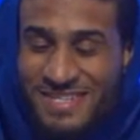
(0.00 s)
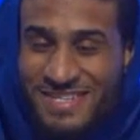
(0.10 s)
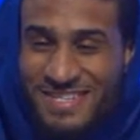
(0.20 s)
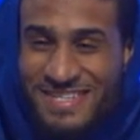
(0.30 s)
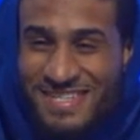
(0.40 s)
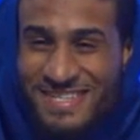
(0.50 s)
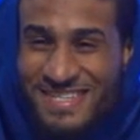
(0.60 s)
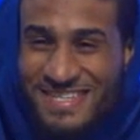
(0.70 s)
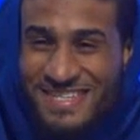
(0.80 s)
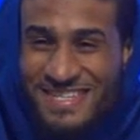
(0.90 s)

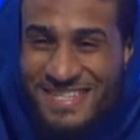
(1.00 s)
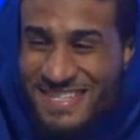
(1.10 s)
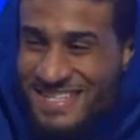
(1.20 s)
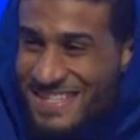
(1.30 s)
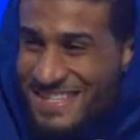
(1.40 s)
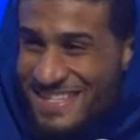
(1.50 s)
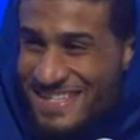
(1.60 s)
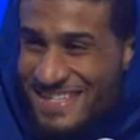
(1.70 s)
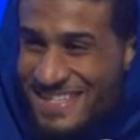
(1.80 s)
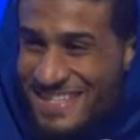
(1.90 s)
did you
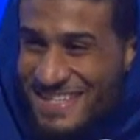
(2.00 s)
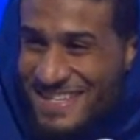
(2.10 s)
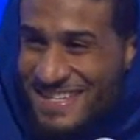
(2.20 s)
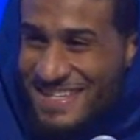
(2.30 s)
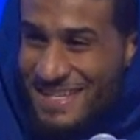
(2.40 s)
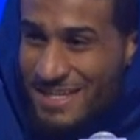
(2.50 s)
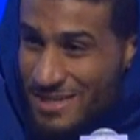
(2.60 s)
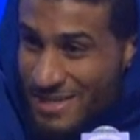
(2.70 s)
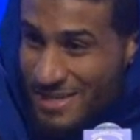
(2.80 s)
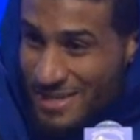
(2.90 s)
talk to him after he won
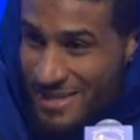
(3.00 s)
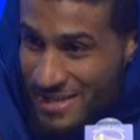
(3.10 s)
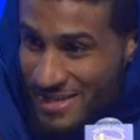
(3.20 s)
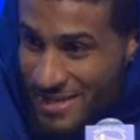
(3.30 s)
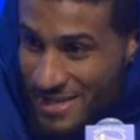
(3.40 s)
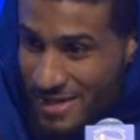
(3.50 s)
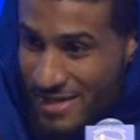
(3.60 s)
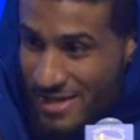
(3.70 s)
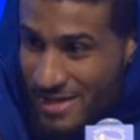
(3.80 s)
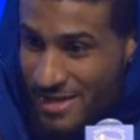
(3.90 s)
his first game?
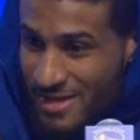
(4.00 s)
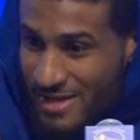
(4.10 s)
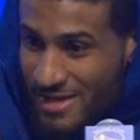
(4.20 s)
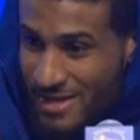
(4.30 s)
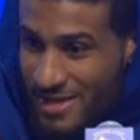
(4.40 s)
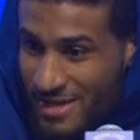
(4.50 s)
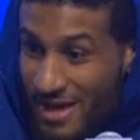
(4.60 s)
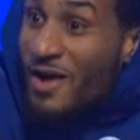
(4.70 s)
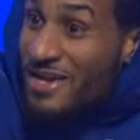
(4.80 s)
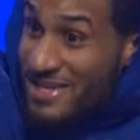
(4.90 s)

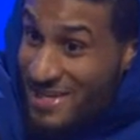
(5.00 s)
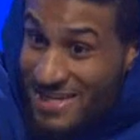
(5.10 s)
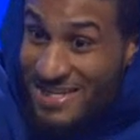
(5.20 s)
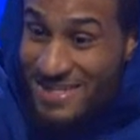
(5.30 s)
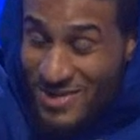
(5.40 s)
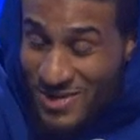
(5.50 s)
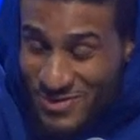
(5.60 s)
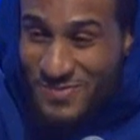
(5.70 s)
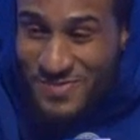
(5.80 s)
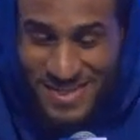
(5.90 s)
Oh, I did. I did talk
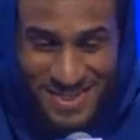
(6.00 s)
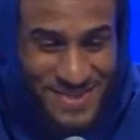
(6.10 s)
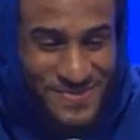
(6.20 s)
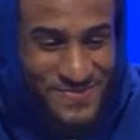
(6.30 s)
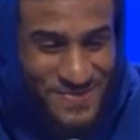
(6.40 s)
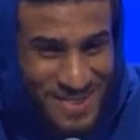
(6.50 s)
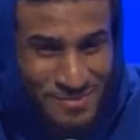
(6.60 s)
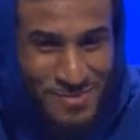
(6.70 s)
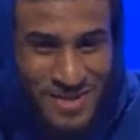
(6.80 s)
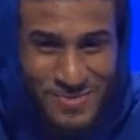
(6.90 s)
to him. Um,
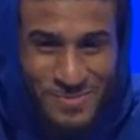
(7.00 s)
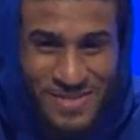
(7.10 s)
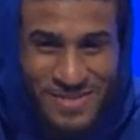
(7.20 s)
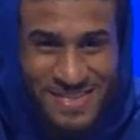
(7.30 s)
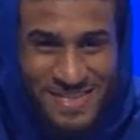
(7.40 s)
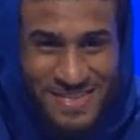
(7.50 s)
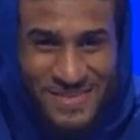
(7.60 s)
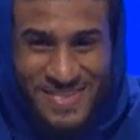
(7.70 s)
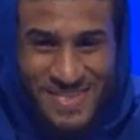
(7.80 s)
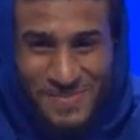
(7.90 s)
him and my little brother, they're
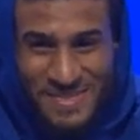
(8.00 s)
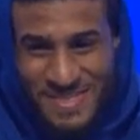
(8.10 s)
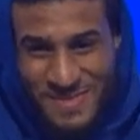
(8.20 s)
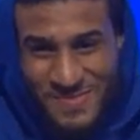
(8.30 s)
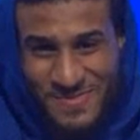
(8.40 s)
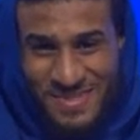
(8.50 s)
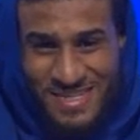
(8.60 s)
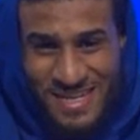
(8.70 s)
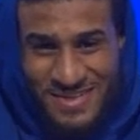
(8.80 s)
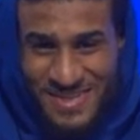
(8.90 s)
on the same team. Yep.
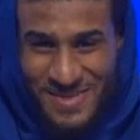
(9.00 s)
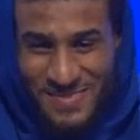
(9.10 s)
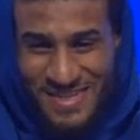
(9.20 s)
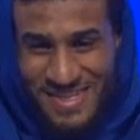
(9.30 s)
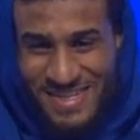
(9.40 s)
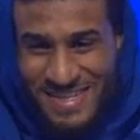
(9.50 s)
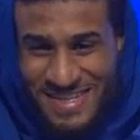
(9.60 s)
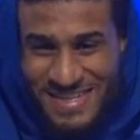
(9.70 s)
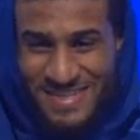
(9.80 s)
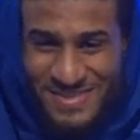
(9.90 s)
Shout out JP.
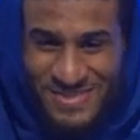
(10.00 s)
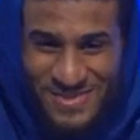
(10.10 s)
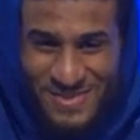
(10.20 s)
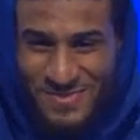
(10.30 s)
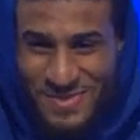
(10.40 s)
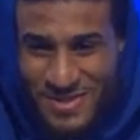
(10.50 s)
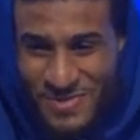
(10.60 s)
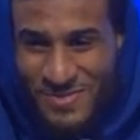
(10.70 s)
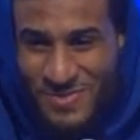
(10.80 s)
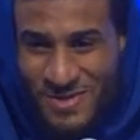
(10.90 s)
Uh, Julian's playing
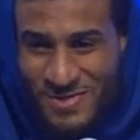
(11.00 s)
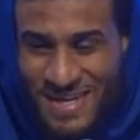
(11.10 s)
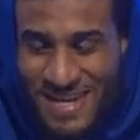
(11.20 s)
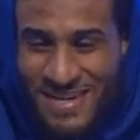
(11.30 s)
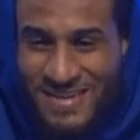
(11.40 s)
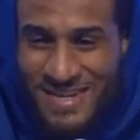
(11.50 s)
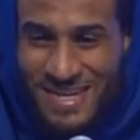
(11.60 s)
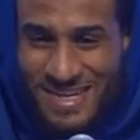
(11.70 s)
really well right now.